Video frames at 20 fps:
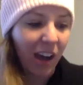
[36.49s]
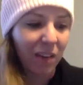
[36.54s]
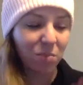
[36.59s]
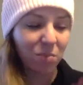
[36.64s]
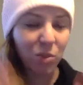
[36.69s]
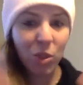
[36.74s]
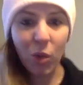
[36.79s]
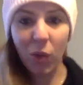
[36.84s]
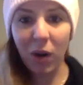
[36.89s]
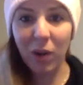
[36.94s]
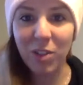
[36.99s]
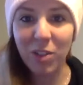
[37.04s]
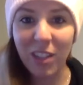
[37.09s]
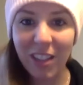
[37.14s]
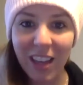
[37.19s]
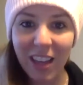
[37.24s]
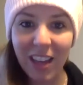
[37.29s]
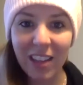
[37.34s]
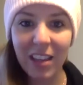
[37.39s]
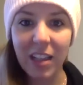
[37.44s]
So when I was
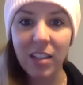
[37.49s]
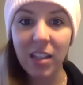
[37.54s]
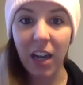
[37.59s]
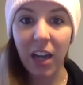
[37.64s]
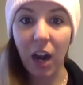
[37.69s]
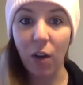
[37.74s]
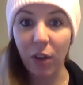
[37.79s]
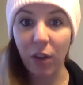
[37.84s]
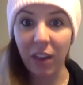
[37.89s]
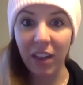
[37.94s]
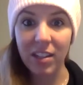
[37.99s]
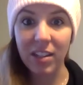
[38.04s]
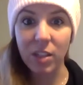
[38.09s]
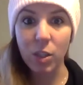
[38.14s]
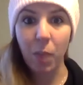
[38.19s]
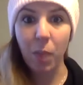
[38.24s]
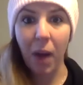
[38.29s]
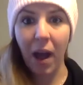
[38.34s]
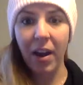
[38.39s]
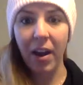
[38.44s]
looking at this, I got really
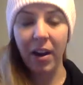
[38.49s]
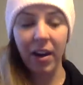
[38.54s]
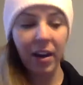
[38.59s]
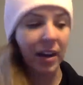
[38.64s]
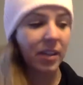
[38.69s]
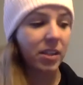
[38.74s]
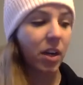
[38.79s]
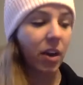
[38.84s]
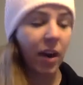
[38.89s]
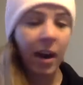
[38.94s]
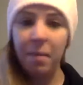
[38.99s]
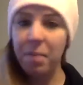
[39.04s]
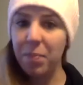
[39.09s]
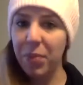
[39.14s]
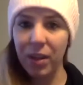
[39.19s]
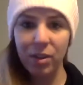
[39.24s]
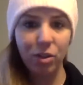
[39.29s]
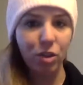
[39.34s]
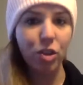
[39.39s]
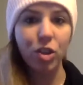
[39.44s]
inspired and I said, all right,
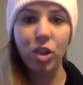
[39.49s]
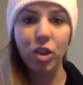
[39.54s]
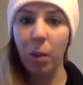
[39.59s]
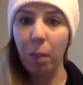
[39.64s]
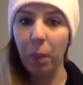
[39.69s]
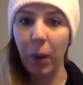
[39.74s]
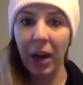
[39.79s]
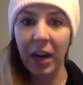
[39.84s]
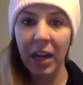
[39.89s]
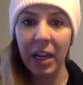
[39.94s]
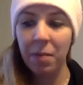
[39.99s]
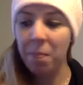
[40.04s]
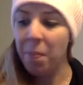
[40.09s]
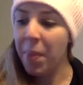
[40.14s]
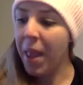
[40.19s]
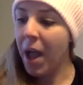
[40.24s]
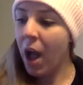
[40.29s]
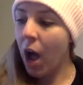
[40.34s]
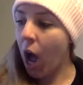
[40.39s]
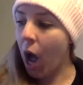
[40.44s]
let's just jump right in.
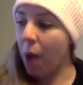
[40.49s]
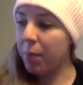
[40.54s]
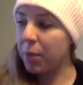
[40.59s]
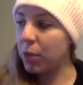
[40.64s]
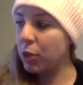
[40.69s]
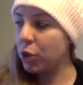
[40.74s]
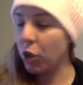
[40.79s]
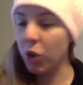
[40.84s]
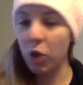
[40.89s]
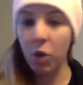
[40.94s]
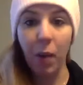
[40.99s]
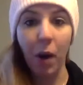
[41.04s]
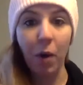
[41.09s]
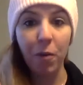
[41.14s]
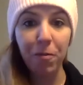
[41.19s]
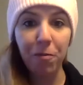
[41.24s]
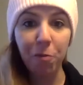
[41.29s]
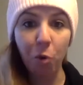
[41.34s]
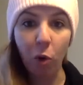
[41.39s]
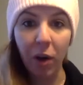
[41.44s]
I'm going to show you about
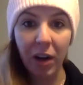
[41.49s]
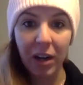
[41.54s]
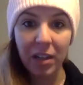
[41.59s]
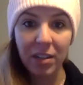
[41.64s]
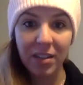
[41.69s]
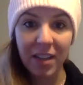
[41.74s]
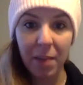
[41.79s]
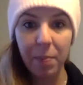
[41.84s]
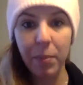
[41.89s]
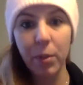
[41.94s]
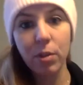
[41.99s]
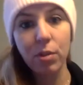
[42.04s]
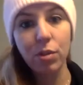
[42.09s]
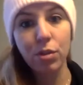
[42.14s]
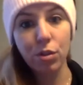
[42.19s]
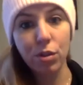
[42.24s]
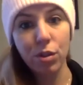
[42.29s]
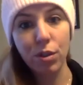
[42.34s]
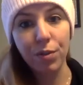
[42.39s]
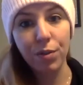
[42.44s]
4 examples,
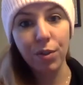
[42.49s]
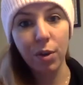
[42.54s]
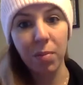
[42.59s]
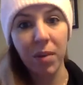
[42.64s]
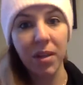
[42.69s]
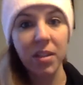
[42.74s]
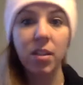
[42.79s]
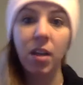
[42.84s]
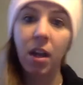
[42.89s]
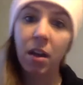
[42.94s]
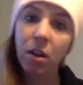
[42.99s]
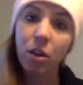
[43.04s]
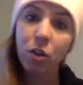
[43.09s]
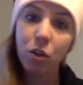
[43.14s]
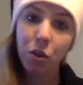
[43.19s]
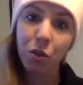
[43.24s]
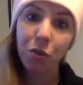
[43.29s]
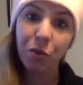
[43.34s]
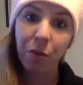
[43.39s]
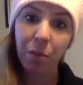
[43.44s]
2 from my son,
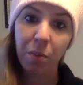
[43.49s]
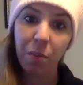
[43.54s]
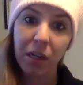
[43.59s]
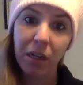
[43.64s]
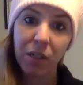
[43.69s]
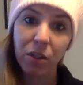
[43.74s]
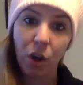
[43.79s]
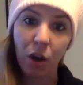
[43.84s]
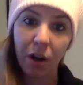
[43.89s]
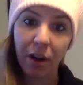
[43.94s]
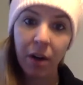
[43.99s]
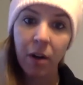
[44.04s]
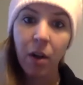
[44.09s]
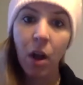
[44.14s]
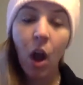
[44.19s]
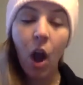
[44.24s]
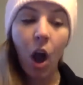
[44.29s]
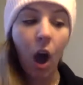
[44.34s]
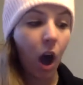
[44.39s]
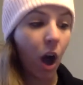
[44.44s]
2 from my daughter,
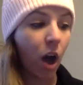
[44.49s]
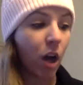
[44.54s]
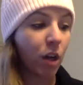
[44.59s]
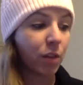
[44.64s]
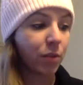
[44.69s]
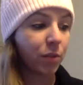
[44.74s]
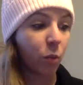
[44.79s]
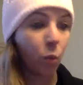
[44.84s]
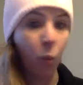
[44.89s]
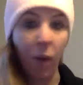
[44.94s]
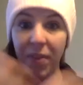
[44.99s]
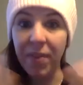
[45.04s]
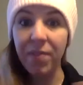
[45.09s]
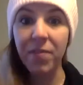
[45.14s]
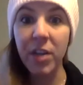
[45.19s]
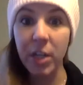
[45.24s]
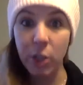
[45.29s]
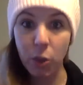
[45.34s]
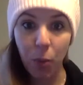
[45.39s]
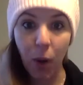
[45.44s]
of what the
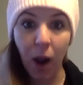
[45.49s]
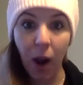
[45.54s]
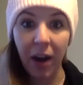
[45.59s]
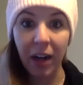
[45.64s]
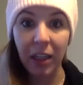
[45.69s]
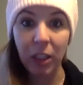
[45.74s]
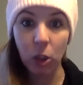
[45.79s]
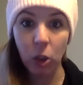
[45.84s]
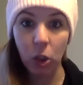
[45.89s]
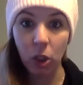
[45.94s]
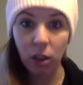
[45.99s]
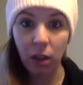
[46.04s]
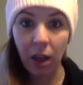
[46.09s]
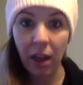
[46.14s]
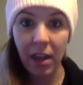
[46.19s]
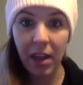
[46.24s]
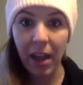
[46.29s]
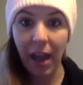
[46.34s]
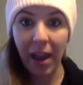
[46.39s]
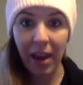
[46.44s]
finished product looked
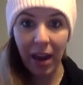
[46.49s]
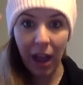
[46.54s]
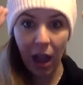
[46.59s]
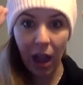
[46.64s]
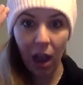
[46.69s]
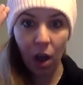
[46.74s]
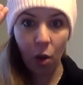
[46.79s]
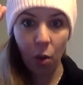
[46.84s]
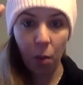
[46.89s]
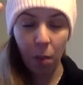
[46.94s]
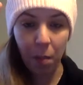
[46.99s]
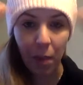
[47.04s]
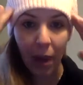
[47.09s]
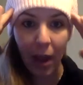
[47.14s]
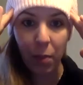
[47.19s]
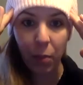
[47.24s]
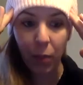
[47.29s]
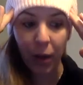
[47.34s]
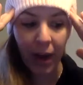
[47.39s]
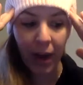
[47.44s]
like and how my
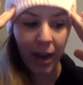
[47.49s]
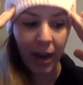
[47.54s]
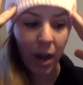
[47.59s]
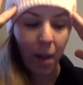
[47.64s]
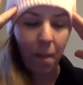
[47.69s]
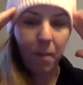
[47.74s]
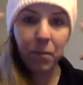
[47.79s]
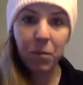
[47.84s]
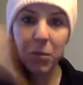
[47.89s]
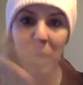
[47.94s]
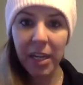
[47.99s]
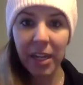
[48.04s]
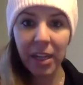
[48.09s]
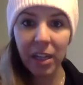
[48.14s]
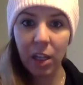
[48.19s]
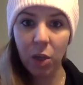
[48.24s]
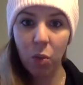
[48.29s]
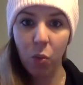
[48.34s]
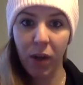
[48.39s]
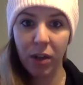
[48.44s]
brain
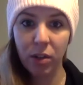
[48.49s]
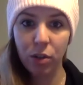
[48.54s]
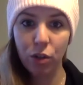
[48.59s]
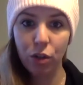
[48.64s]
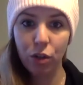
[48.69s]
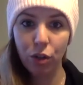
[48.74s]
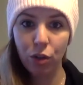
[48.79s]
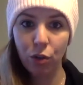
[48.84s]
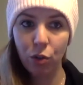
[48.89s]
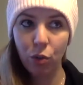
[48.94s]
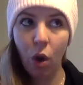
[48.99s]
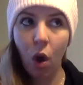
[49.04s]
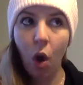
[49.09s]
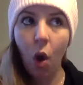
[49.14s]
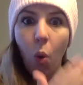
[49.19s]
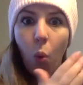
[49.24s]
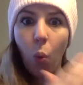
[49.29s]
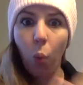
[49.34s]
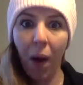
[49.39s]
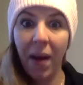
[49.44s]
immediately went to
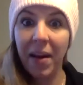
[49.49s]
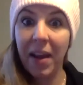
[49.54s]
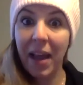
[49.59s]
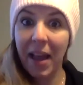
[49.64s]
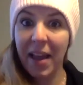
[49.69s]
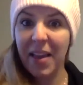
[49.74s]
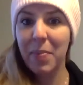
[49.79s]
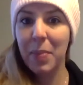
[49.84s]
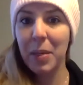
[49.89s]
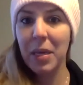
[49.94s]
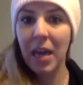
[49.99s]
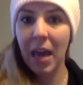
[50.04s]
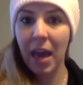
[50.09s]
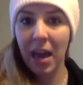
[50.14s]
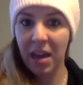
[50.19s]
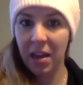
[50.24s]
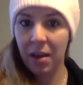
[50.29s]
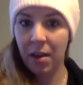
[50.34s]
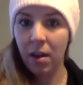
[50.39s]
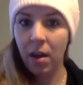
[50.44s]
what
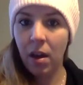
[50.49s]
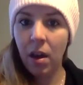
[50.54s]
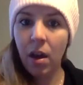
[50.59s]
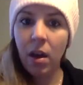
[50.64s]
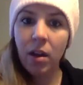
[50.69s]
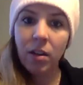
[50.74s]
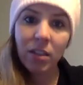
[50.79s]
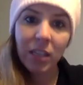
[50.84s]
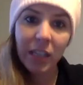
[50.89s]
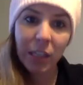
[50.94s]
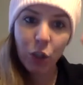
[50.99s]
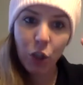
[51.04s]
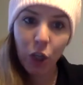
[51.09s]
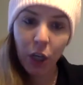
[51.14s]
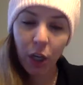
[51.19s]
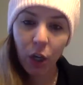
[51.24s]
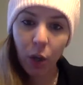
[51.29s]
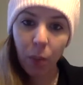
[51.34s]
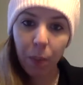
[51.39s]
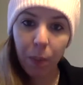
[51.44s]
ABA
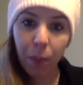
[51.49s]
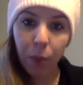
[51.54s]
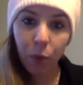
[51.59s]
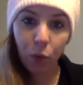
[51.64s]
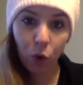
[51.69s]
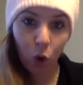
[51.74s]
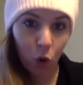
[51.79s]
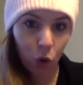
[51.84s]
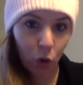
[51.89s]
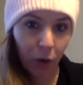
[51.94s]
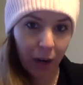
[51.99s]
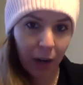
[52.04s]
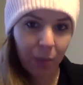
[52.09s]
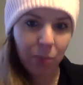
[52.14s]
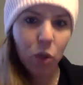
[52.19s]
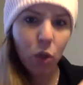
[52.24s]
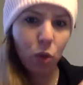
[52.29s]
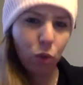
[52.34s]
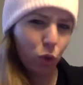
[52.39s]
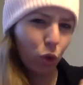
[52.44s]
teaching programs,
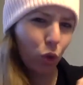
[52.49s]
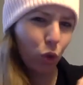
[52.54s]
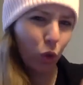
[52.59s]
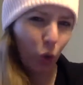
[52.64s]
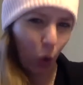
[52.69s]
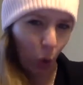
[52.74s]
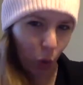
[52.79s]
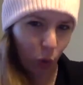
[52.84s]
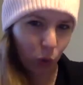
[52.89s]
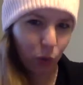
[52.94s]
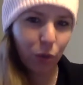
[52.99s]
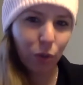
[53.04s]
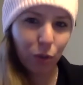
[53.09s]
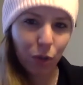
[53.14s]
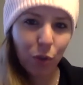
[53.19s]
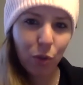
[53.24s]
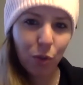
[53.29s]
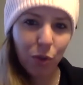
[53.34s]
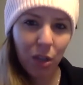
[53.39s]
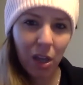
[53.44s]
those goals
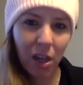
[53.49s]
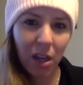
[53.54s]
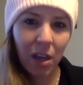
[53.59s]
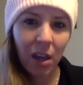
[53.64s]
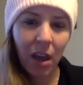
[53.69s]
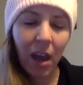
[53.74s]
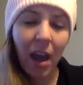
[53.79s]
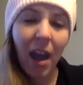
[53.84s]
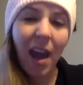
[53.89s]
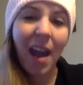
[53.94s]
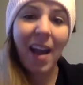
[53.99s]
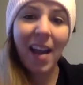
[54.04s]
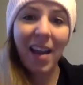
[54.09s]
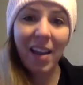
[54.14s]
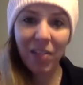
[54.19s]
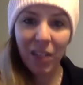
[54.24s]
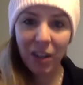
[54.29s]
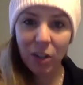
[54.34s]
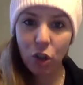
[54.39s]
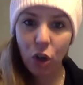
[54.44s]
you see,
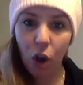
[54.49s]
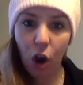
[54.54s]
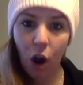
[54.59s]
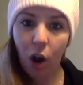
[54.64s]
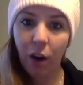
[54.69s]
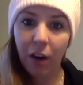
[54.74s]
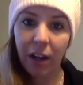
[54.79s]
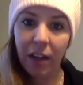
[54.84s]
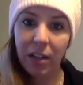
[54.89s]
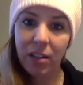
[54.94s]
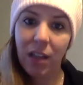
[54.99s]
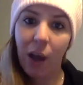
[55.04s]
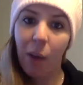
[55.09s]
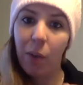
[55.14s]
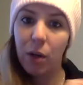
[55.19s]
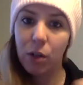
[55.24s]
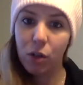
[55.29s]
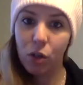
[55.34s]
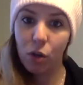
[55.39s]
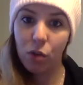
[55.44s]
and the targets that would
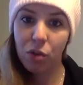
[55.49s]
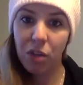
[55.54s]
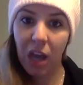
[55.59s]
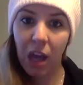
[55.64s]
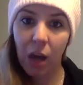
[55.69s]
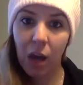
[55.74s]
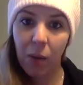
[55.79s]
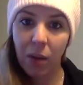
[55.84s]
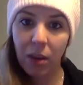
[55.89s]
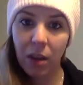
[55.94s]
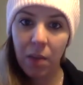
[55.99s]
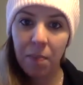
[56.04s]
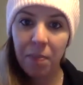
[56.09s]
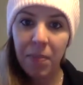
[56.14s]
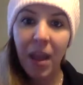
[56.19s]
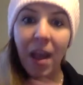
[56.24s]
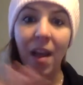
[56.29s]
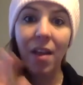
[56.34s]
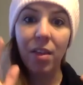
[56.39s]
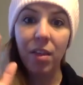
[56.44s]
associate with them.
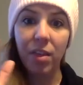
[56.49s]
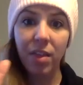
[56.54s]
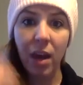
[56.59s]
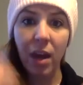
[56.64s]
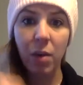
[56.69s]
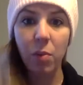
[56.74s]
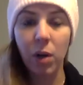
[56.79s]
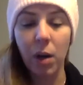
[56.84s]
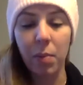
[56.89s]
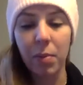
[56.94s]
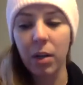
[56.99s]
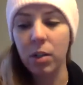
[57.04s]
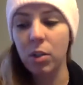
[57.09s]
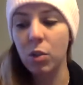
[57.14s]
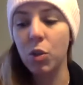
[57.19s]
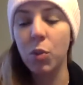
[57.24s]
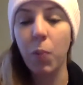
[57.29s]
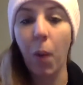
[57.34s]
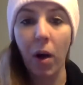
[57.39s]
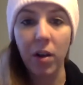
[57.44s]
Then what I'm going to do
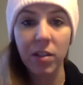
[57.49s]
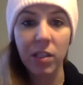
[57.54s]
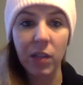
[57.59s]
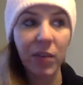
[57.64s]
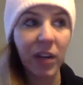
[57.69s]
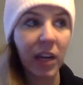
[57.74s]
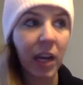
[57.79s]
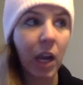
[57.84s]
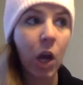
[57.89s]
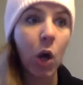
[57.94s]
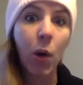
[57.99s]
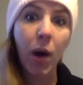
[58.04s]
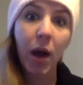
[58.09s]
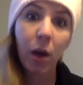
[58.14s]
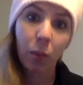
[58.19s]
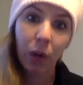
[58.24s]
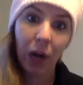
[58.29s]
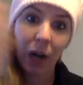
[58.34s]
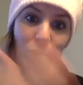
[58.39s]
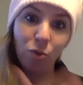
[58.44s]
is pause the video, and
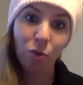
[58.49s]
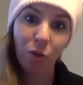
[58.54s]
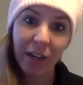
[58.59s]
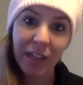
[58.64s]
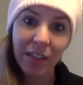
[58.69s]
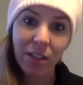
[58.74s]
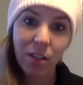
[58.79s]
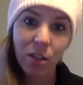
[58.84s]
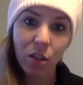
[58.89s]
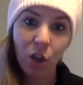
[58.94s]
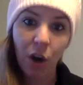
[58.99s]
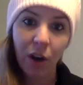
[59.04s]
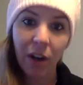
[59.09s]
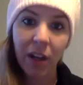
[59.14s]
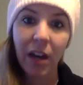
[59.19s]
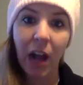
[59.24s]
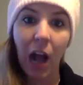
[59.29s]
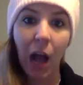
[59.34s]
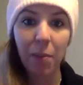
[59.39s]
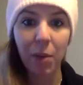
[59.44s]
when I restart it,
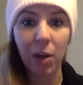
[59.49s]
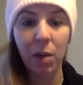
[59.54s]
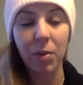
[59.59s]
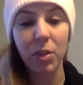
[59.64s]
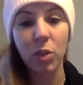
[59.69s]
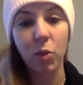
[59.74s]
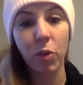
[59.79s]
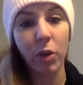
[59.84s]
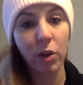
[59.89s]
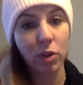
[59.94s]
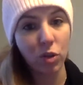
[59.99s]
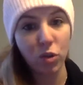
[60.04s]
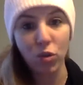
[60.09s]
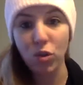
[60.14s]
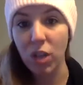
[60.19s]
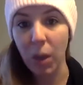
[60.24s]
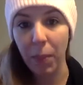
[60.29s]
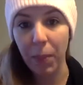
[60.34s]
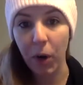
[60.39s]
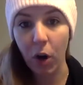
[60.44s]
I'm going to be doing 2
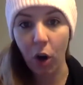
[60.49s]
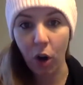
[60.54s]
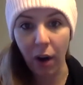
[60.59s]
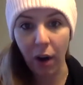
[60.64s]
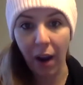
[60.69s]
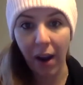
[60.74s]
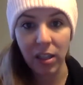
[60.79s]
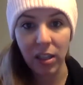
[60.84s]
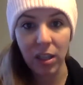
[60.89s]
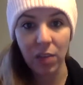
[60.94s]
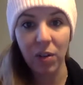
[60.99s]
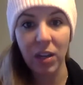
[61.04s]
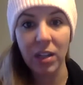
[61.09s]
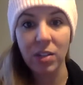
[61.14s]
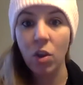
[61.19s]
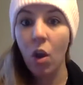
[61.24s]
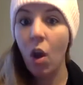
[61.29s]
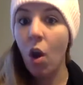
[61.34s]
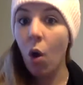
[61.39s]
separate art activities.